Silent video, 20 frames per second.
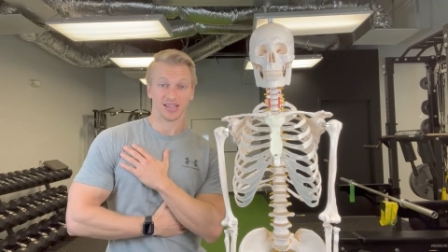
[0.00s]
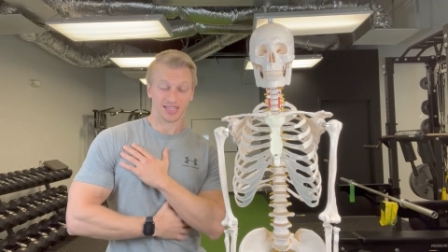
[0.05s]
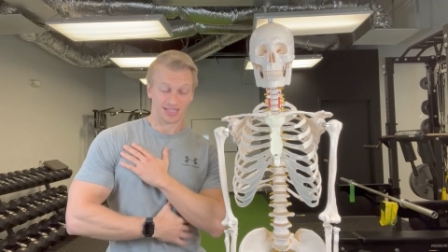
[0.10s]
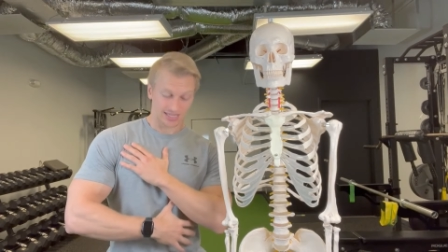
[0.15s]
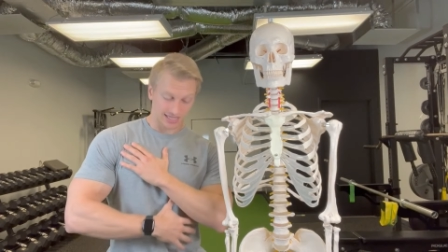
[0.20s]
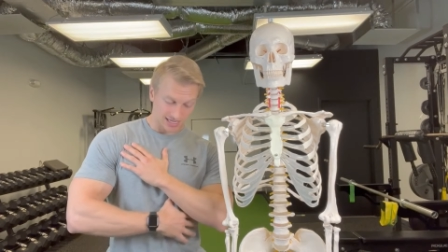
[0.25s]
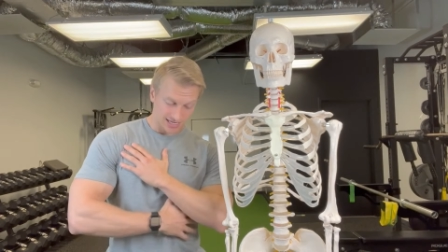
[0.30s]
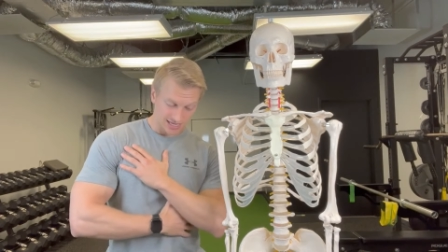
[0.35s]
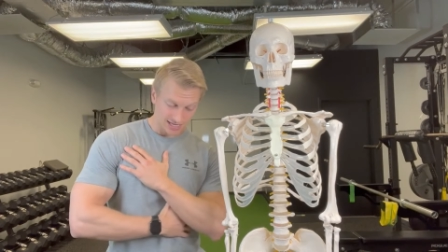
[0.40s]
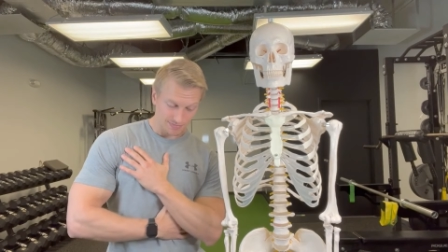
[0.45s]

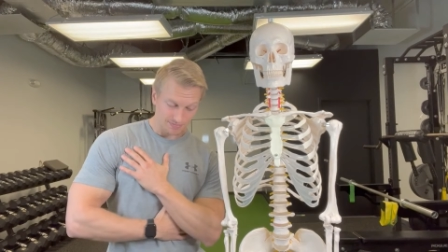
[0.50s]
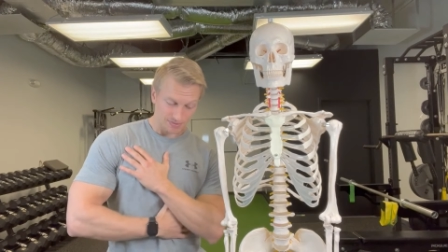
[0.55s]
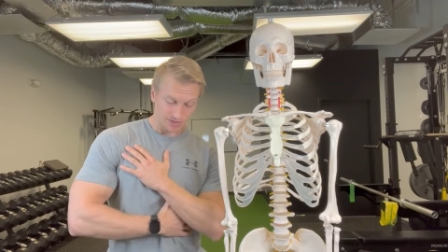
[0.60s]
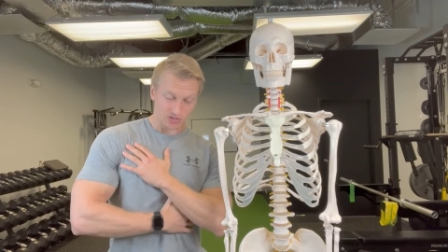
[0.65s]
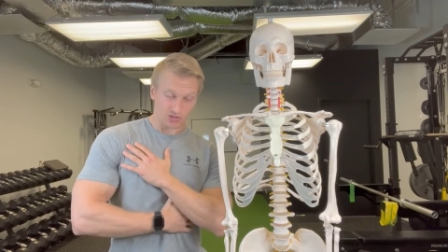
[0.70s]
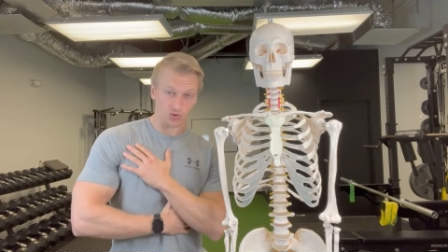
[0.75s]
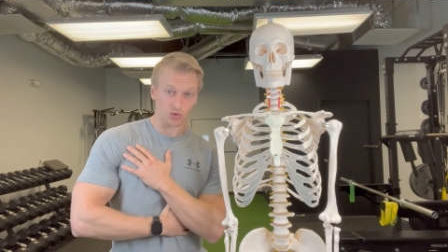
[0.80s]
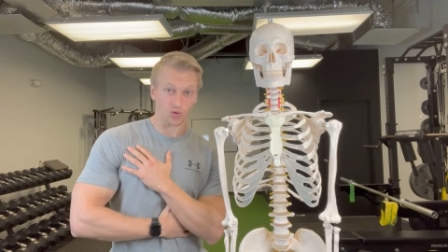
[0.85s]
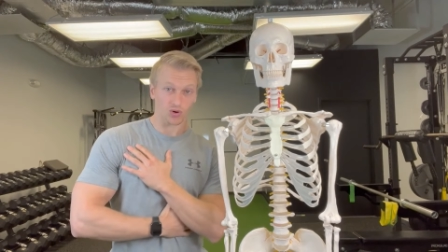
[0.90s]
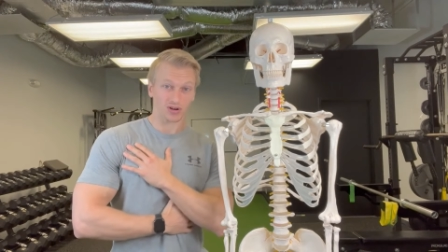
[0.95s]

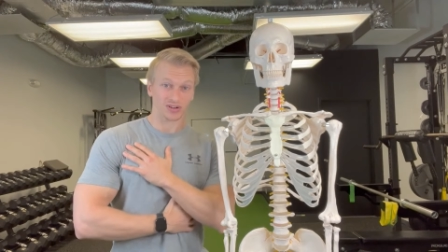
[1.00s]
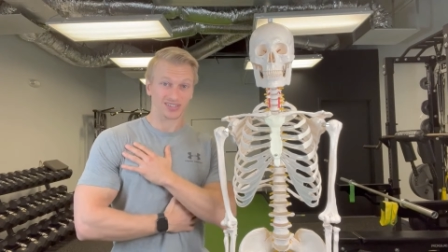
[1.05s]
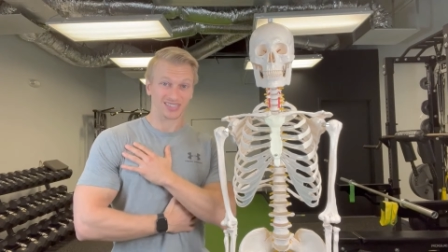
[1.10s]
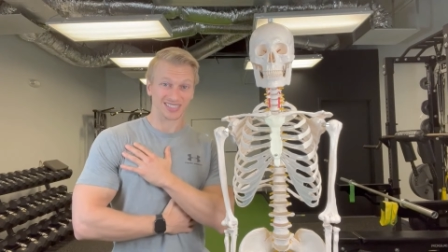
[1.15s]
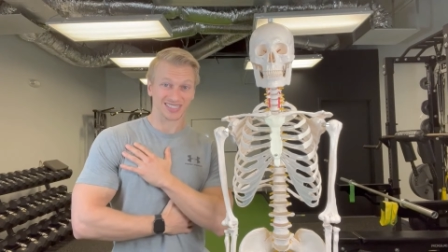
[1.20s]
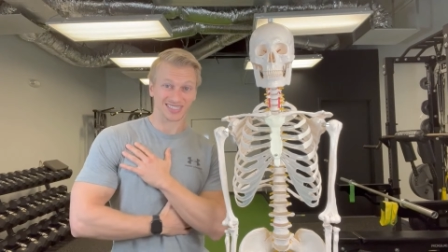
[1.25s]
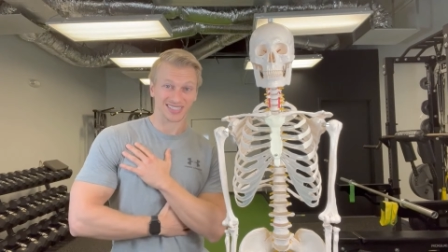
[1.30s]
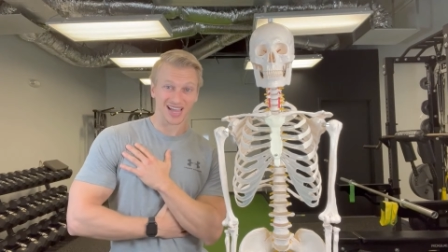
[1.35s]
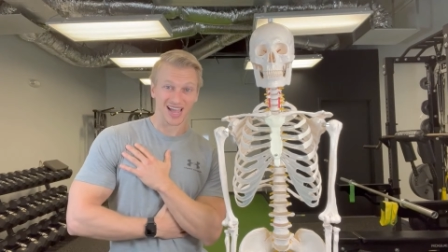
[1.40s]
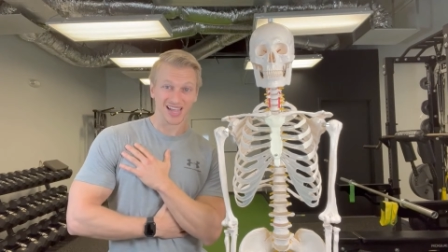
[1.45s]
keep your
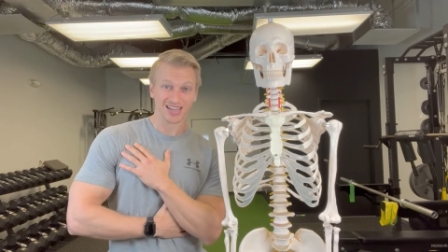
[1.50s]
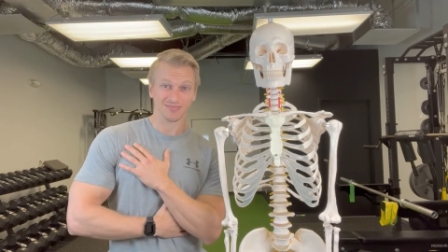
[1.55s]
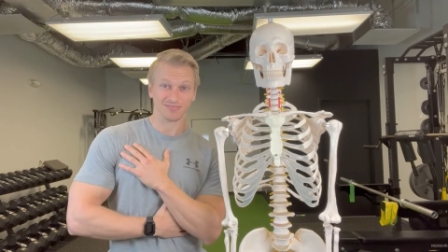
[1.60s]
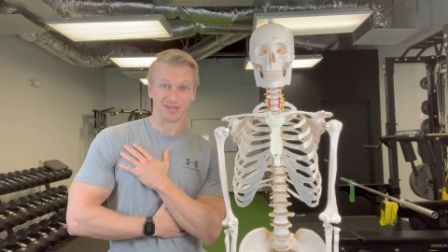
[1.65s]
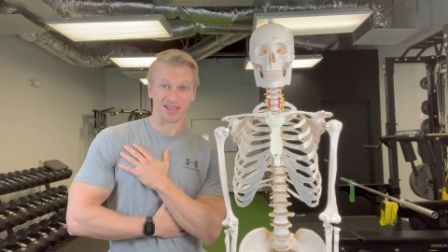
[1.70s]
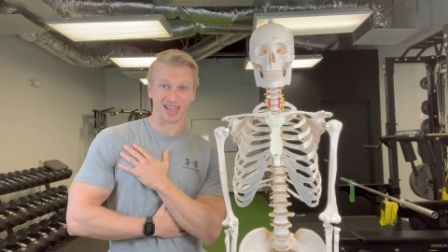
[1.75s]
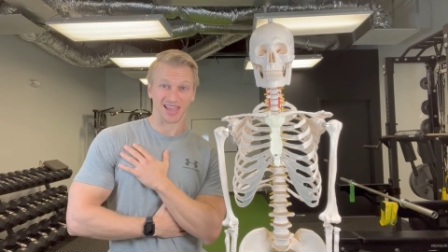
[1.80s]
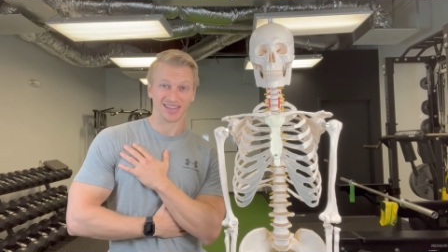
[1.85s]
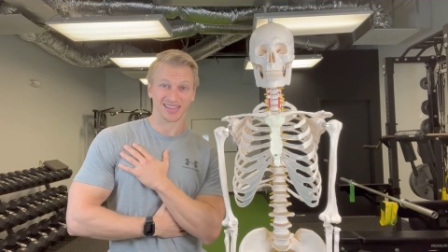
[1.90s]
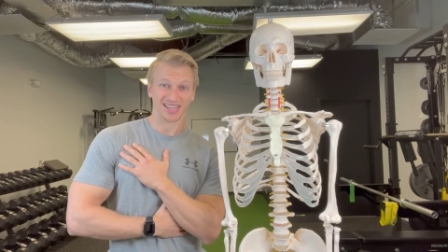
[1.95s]
side
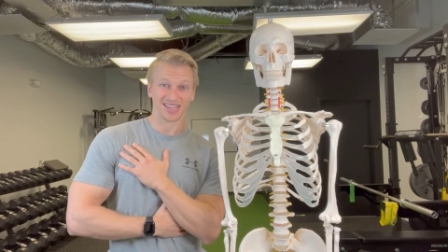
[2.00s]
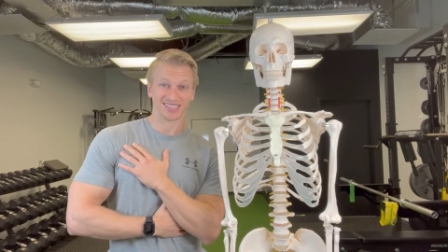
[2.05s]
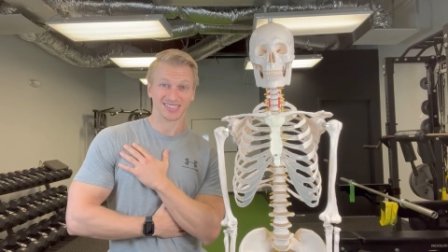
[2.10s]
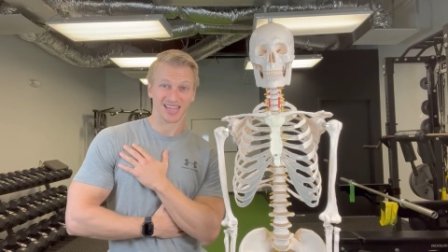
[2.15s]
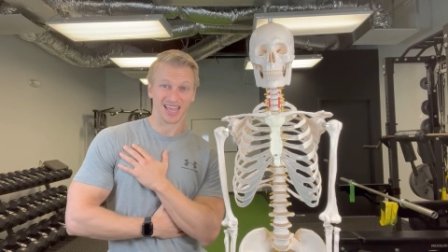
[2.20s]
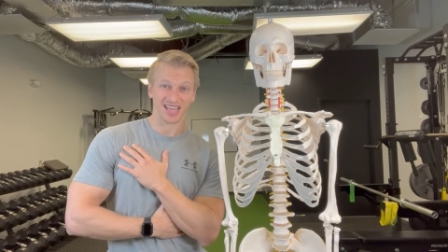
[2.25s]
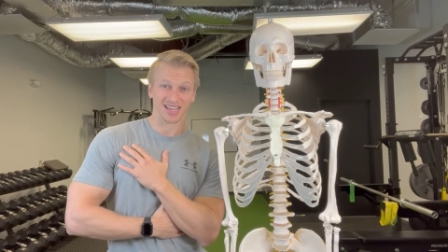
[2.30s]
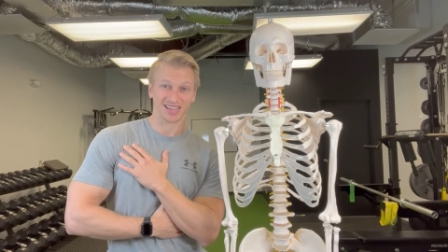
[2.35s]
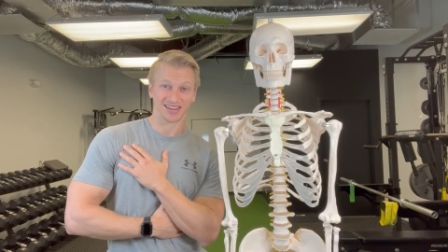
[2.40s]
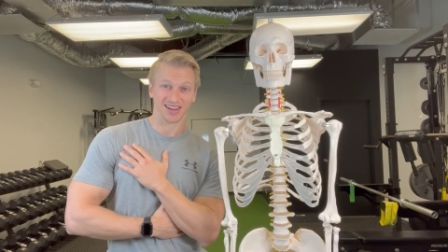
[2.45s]
bend, and
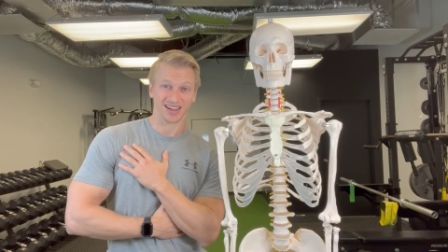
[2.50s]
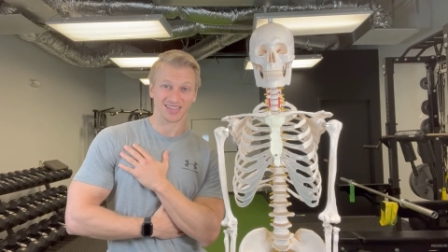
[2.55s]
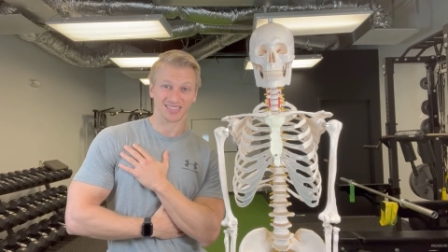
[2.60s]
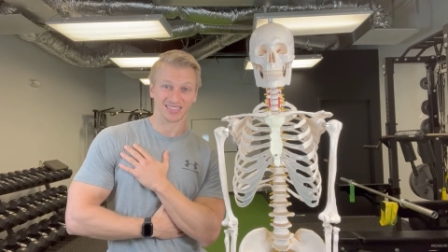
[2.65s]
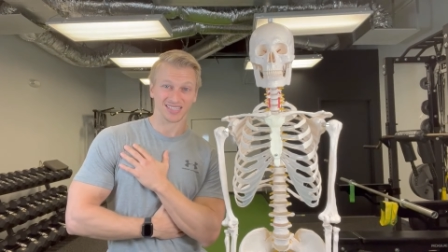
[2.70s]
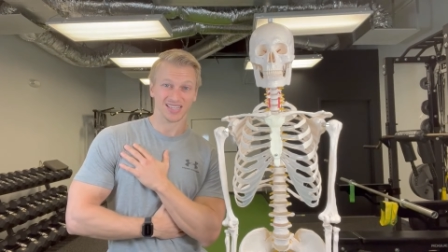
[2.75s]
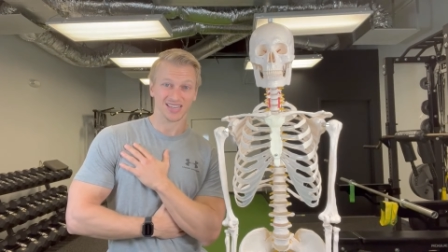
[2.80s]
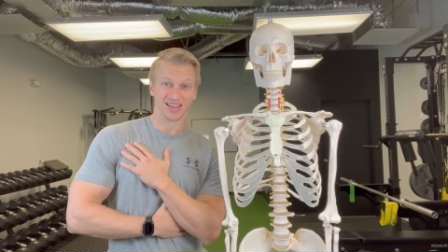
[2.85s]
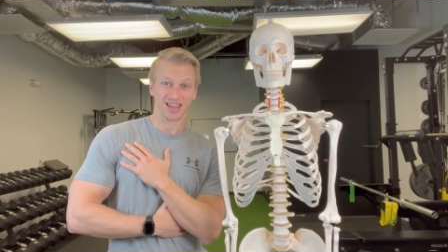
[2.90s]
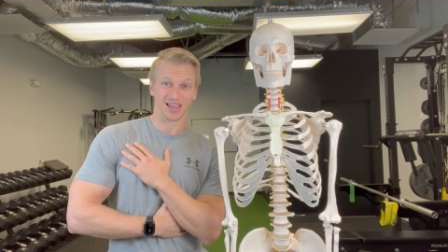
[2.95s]
take a
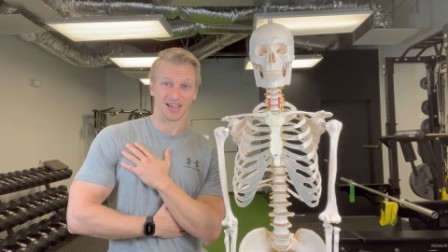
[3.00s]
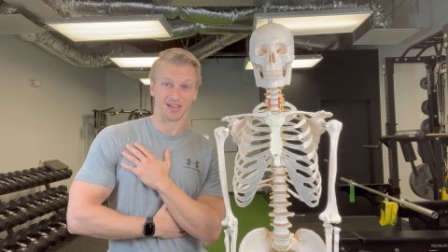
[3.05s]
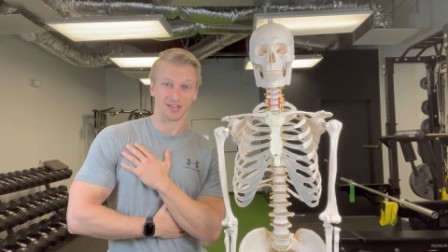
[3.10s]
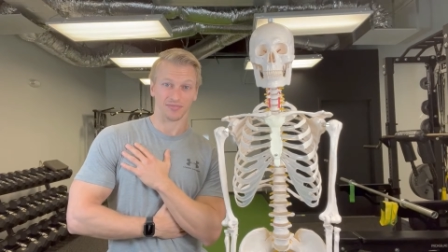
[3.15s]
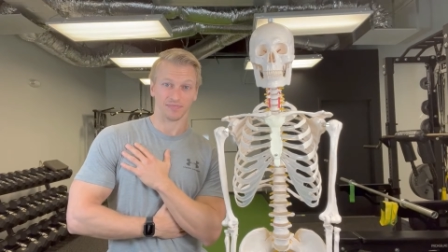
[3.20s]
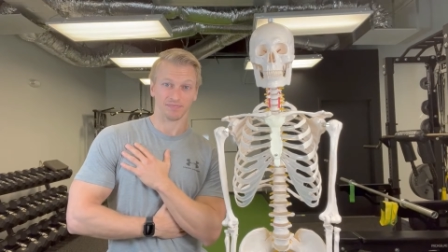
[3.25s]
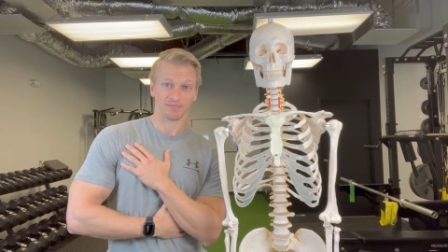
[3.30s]
nice inhale.